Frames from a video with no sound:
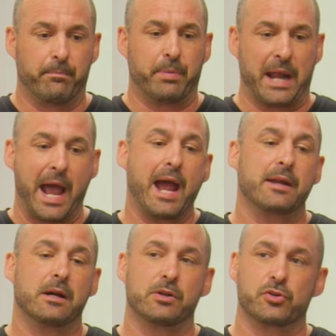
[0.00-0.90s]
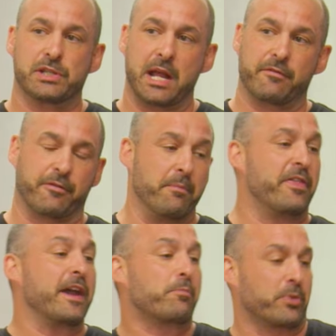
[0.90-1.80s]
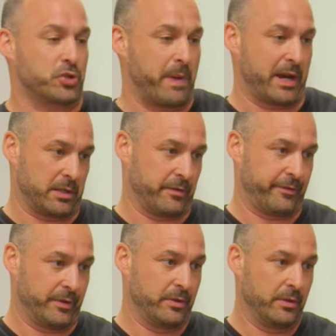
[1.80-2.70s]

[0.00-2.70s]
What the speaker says: But I had to understand from their perspective.